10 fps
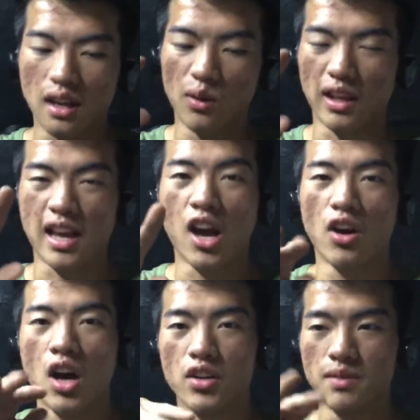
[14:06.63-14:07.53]
like
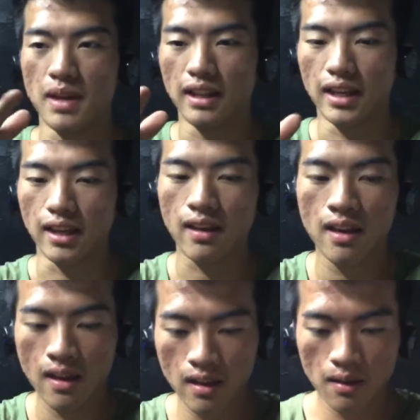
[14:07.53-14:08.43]
how does
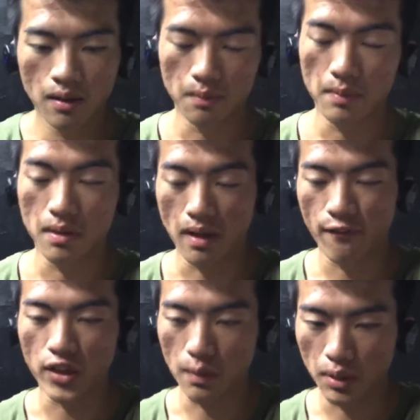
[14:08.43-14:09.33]
my
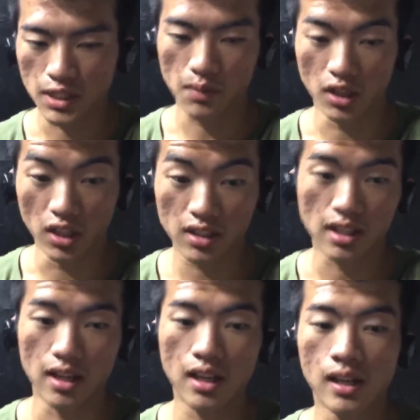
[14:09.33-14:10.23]
feet placement looks
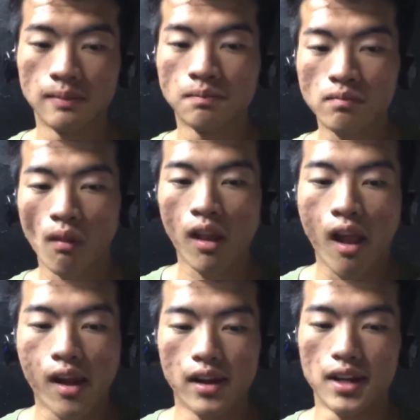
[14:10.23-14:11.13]
like
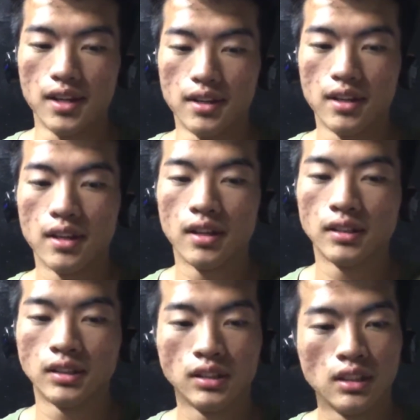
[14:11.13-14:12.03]
and
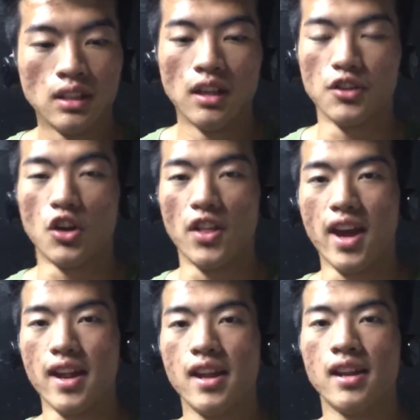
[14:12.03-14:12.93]
all
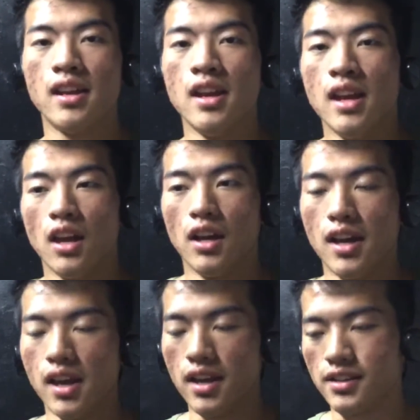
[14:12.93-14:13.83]
that.
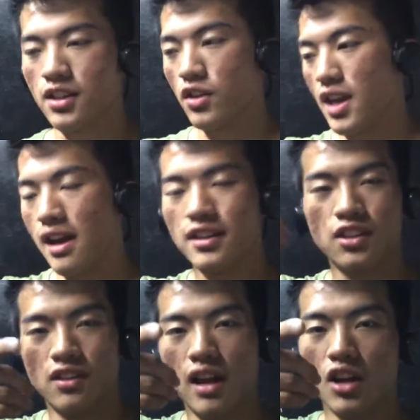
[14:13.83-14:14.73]
And so yeah,
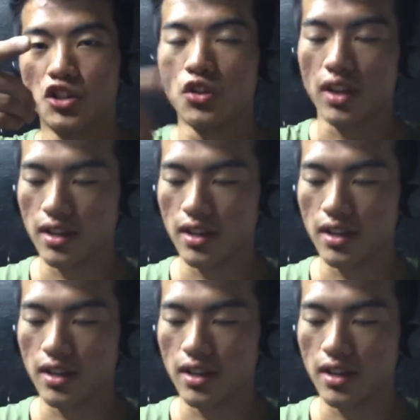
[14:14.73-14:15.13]
so I'll show you